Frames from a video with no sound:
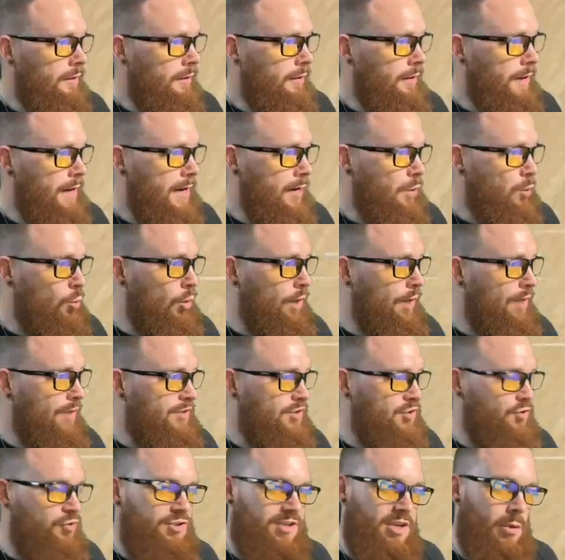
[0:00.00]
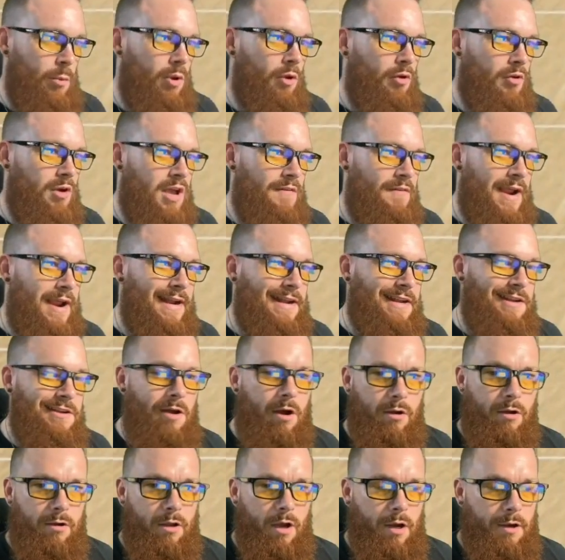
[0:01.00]
Anyways, you see we only have 80
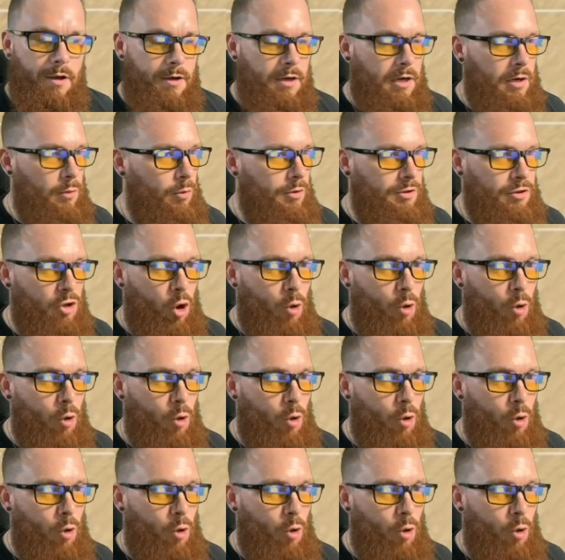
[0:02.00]
dunk on here with no